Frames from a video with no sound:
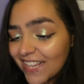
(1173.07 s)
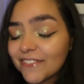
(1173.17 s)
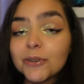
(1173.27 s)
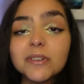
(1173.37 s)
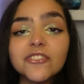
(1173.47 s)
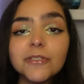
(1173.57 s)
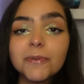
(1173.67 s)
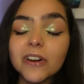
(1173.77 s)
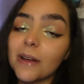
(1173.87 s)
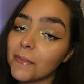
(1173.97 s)
If it were
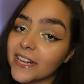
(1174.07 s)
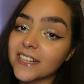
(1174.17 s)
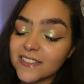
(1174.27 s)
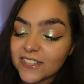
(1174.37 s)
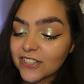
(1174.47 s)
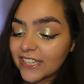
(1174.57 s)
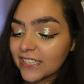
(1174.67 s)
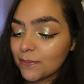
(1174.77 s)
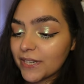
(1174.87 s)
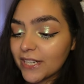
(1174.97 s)
cheaper, I might consider getting
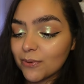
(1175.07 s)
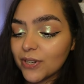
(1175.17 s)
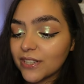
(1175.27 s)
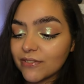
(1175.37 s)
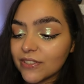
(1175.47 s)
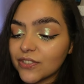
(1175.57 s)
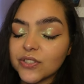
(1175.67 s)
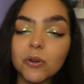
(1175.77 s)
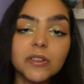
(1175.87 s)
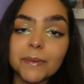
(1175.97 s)
the banana one
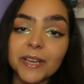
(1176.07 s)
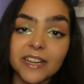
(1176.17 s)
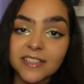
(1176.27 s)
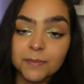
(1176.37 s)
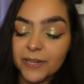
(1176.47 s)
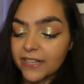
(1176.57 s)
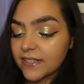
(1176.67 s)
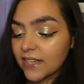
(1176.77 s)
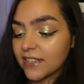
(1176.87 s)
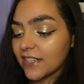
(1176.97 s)
solely because it's banana
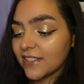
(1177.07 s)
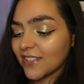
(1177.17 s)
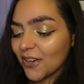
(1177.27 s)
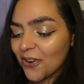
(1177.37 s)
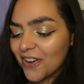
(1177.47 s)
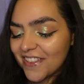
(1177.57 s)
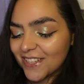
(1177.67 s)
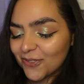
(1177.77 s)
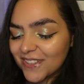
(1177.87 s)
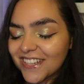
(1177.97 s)
scented. So
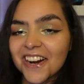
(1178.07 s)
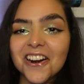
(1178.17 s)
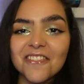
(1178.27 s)
these ones are